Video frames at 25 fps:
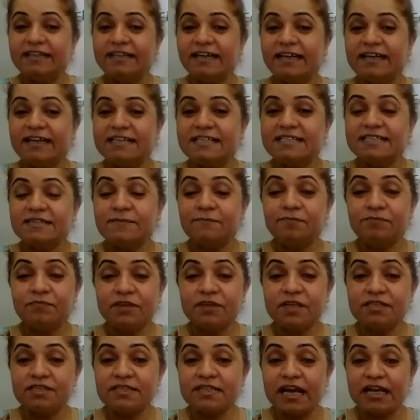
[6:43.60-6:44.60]
yes,
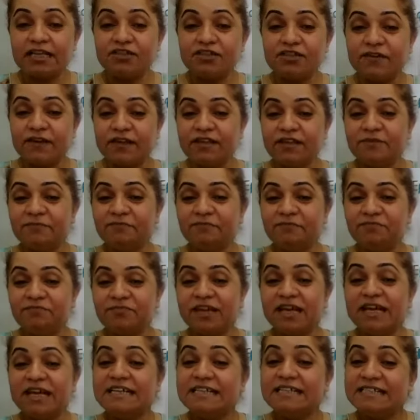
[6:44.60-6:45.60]
this starts with
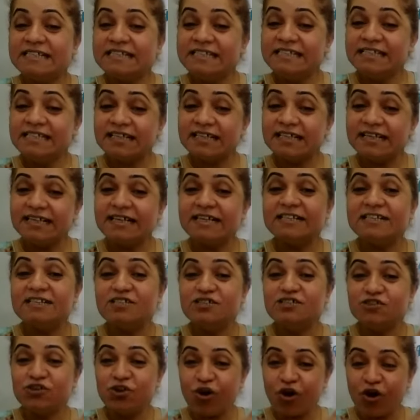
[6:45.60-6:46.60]
the
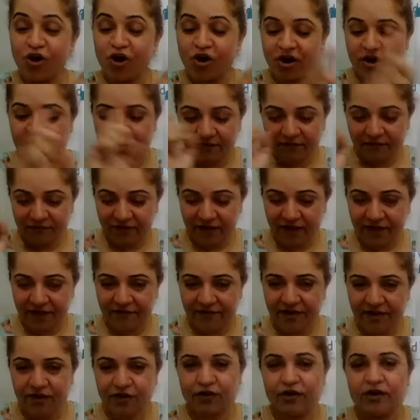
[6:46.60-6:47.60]
dog,
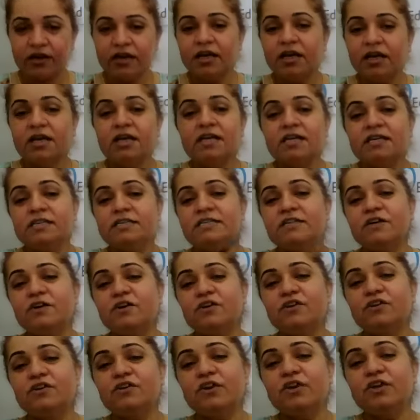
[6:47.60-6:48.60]
very good.
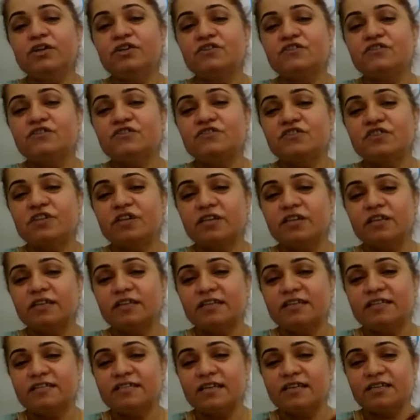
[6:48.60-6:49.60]
So you're going to
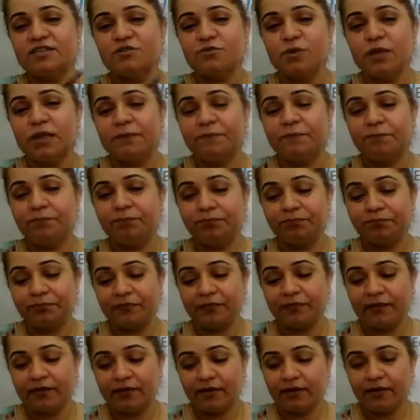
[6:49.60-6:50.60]
circle this as well,
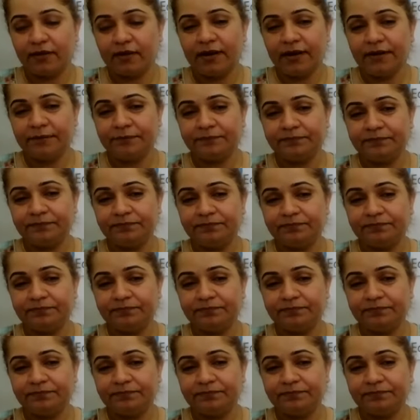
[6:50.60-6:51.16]
okay?